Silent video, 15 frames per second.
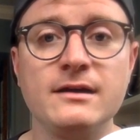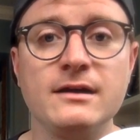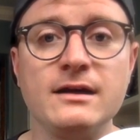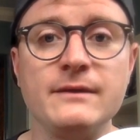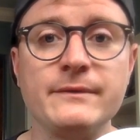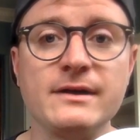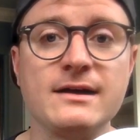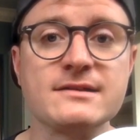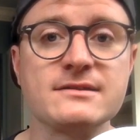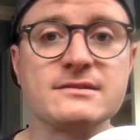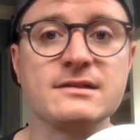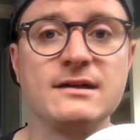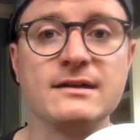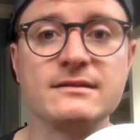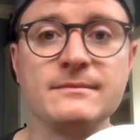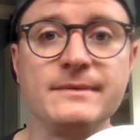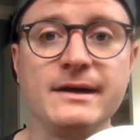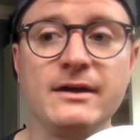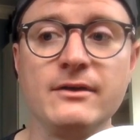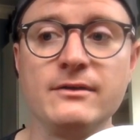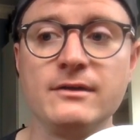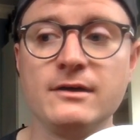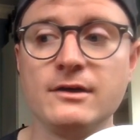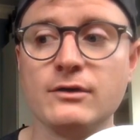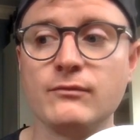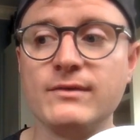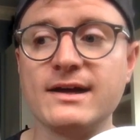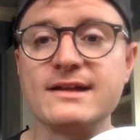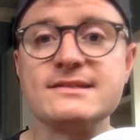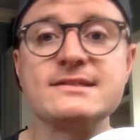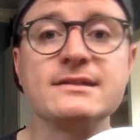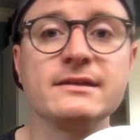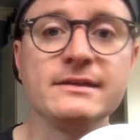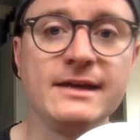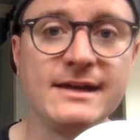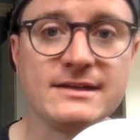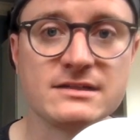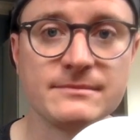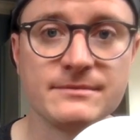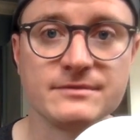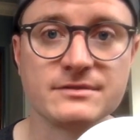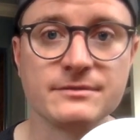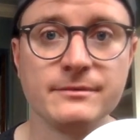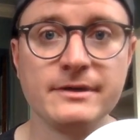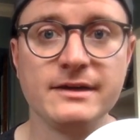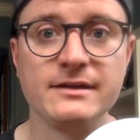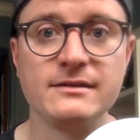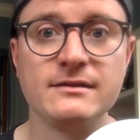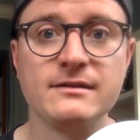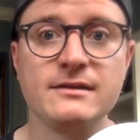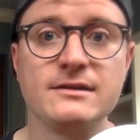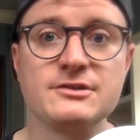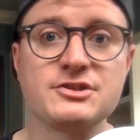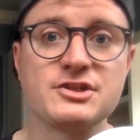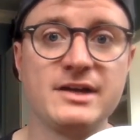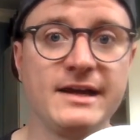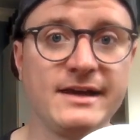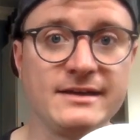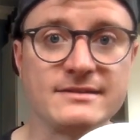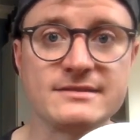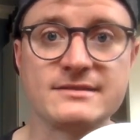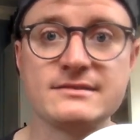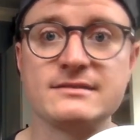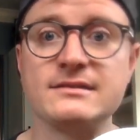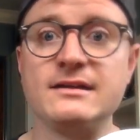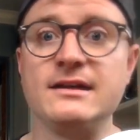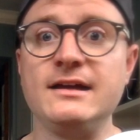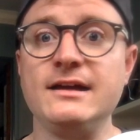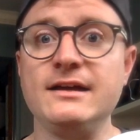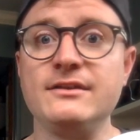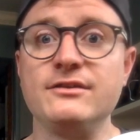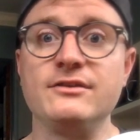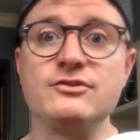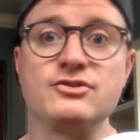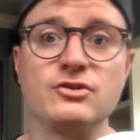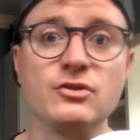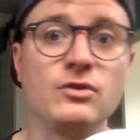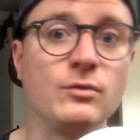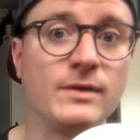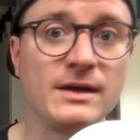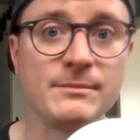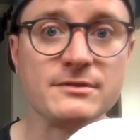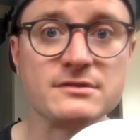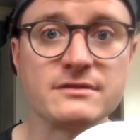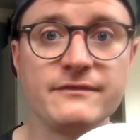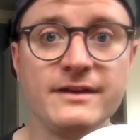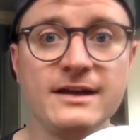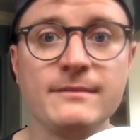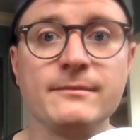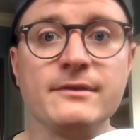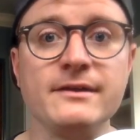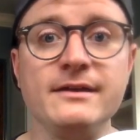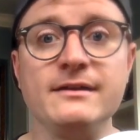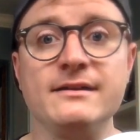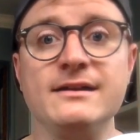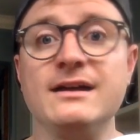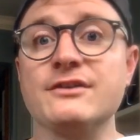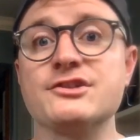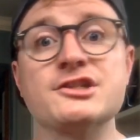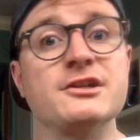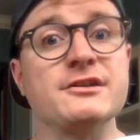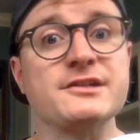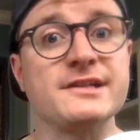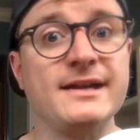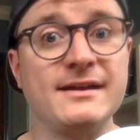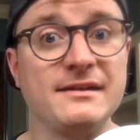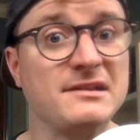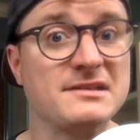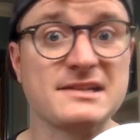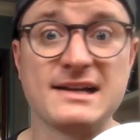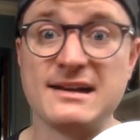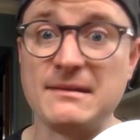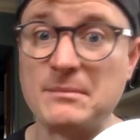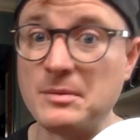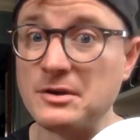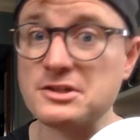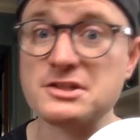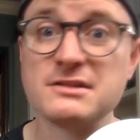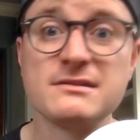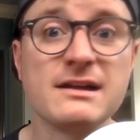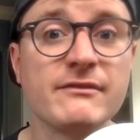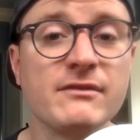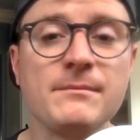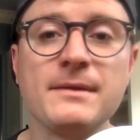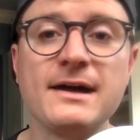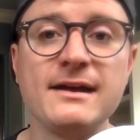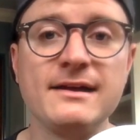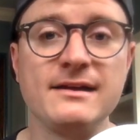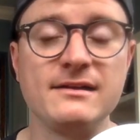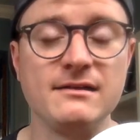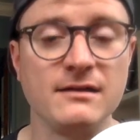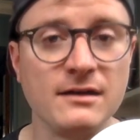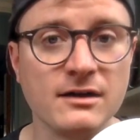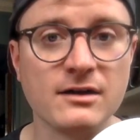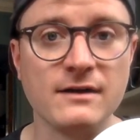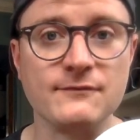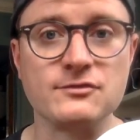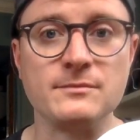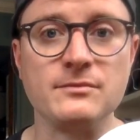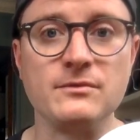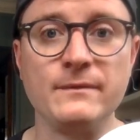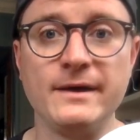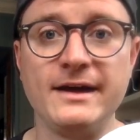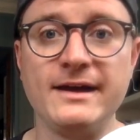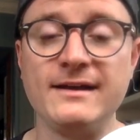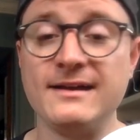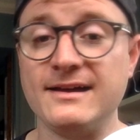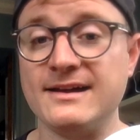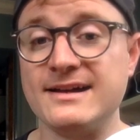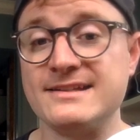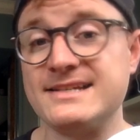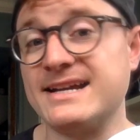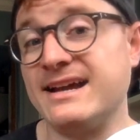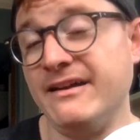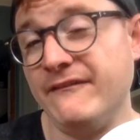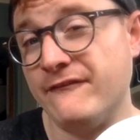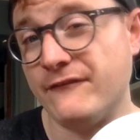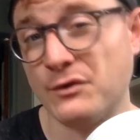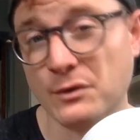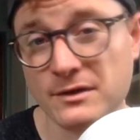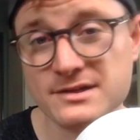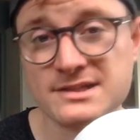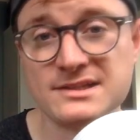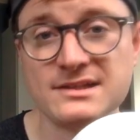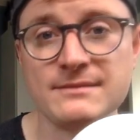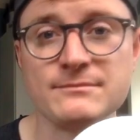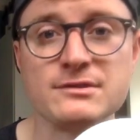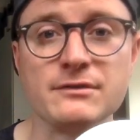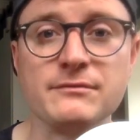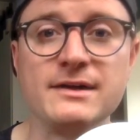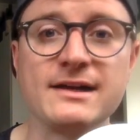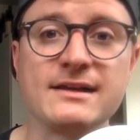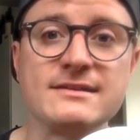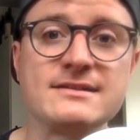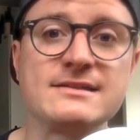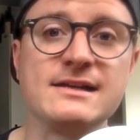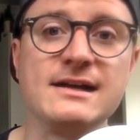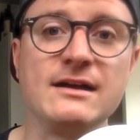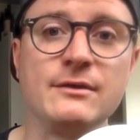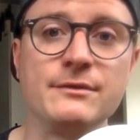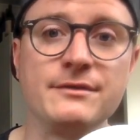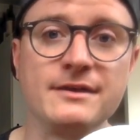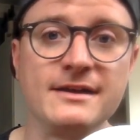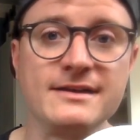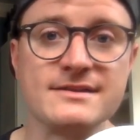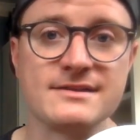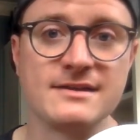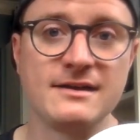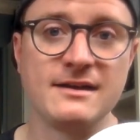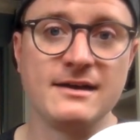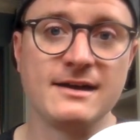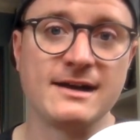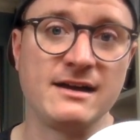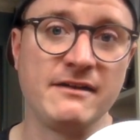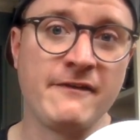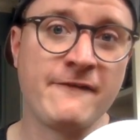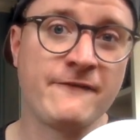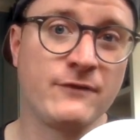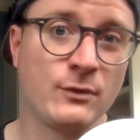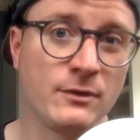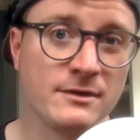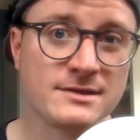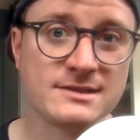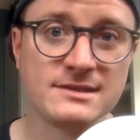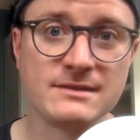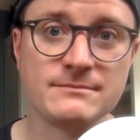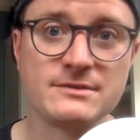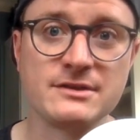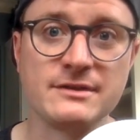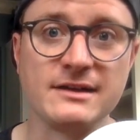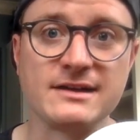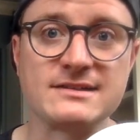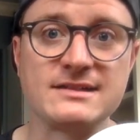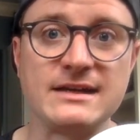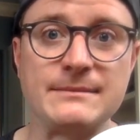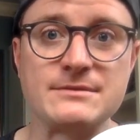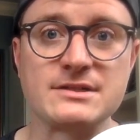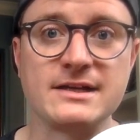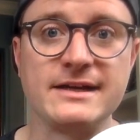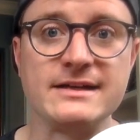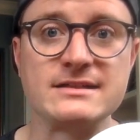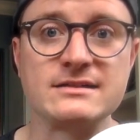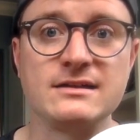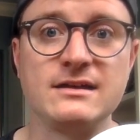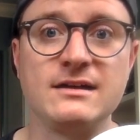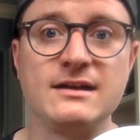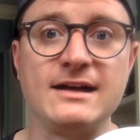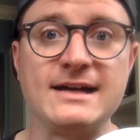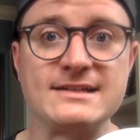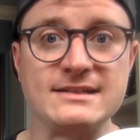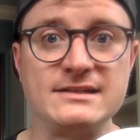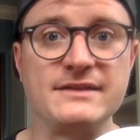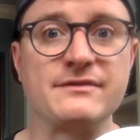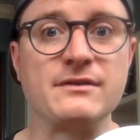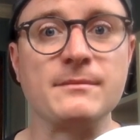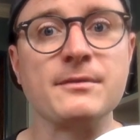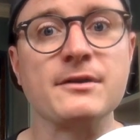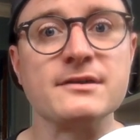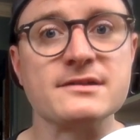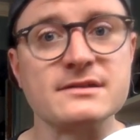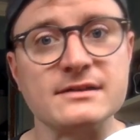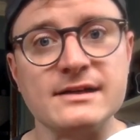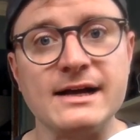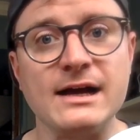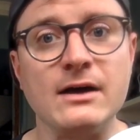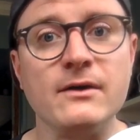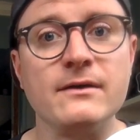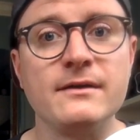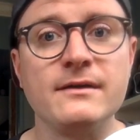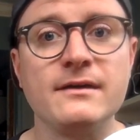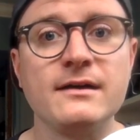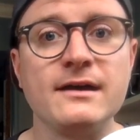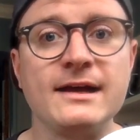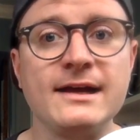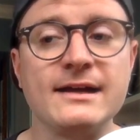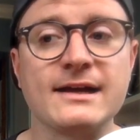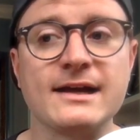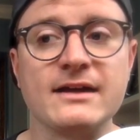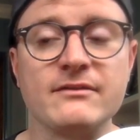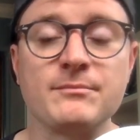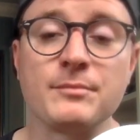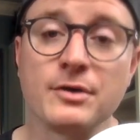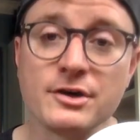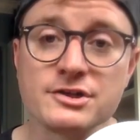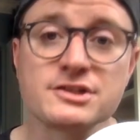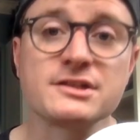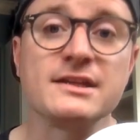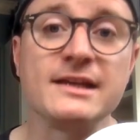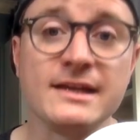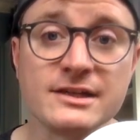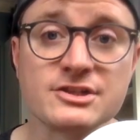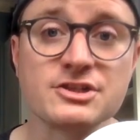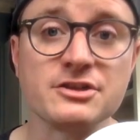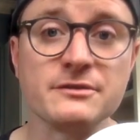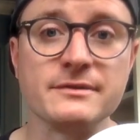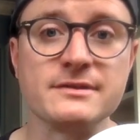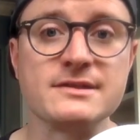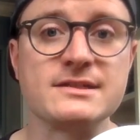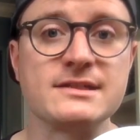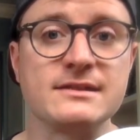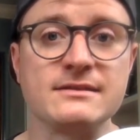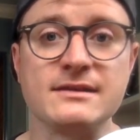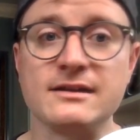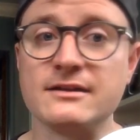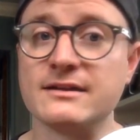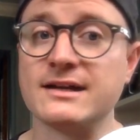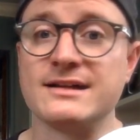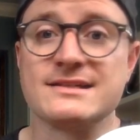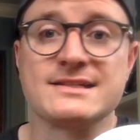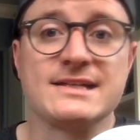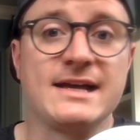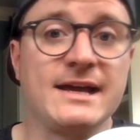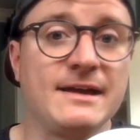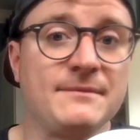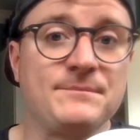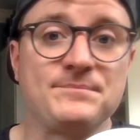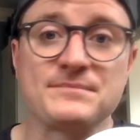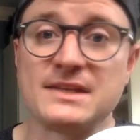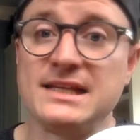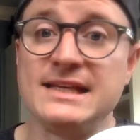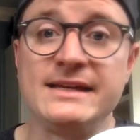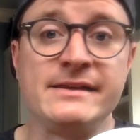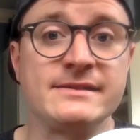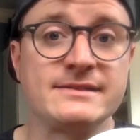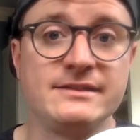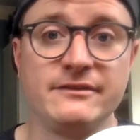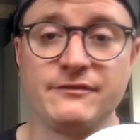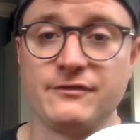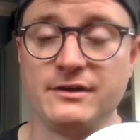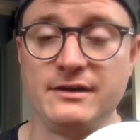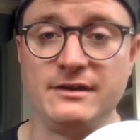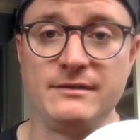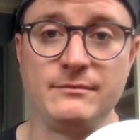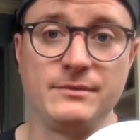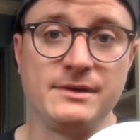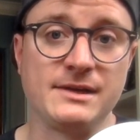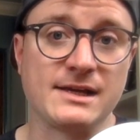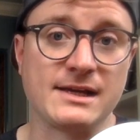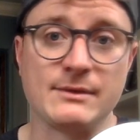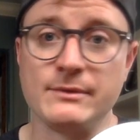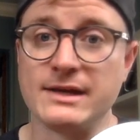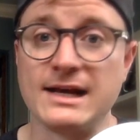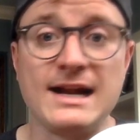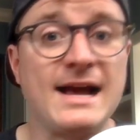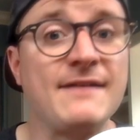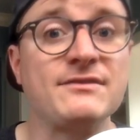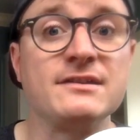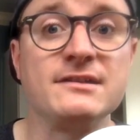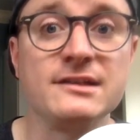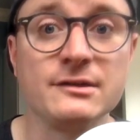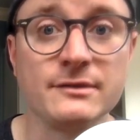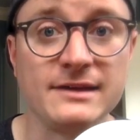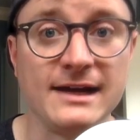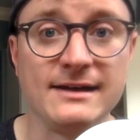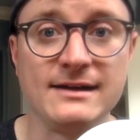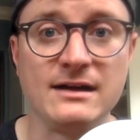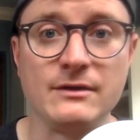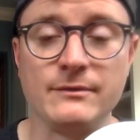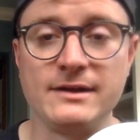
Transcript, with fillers: And we also talked about reconciliation between Chase and Joel Weber's family and how Shoshana is kind of pushing everybody in an uncomfortable way to kind of force them to reconcile with this, kind of force them to accept Chase as a different person now and kind of push the issue and you know kind of say he is different and we we kind of have to deal with that now.